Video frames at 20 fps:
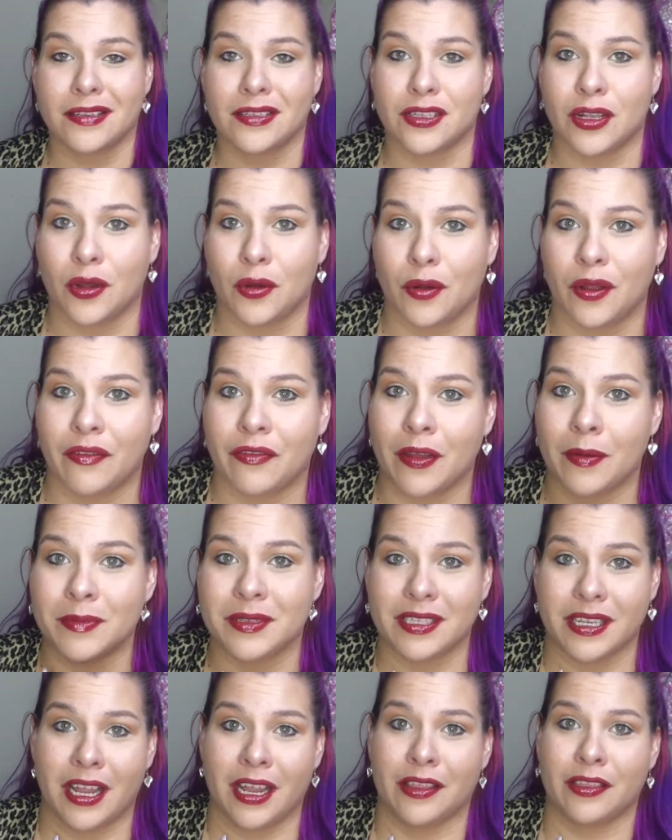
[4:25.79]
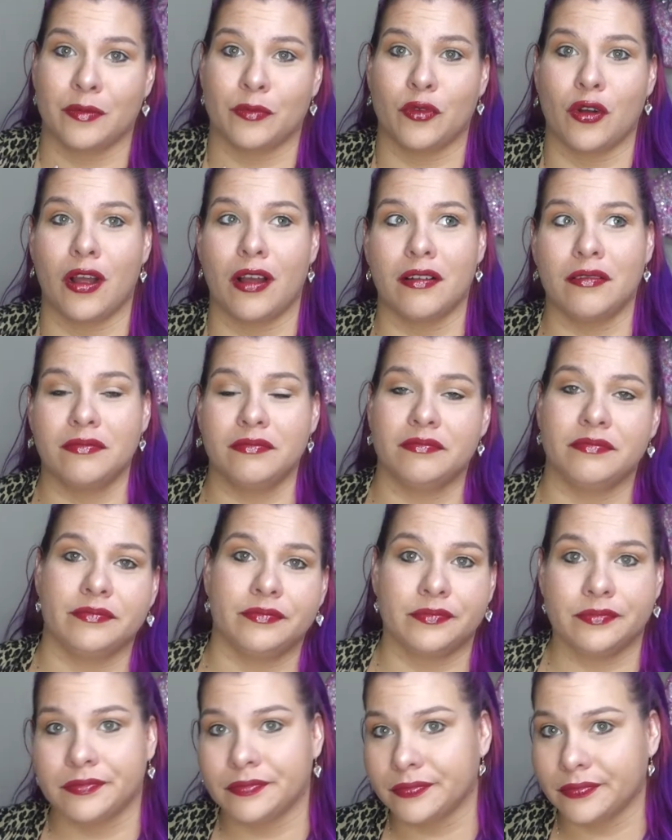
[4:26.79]
so if I'm saying them wrong,
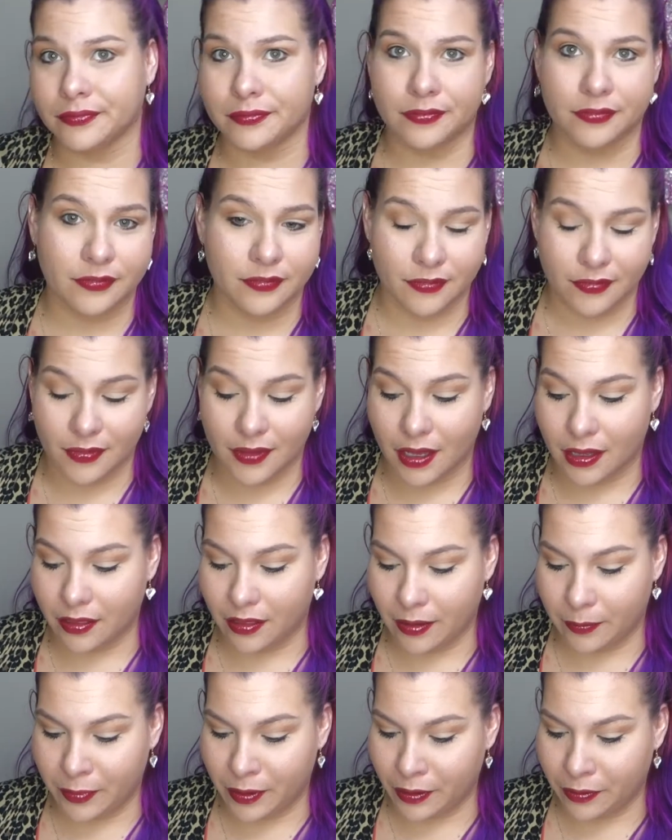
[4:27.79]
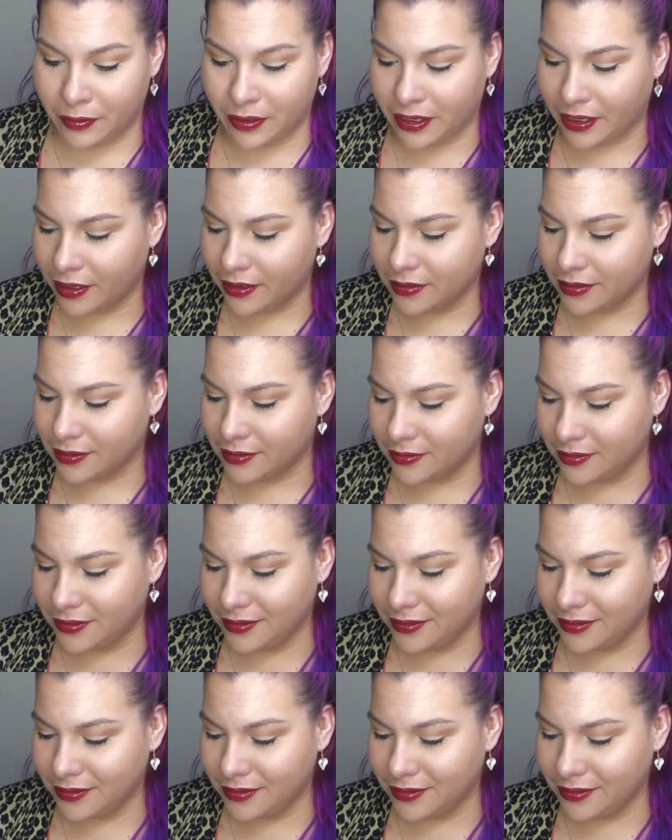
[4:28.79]
let me know, I guess.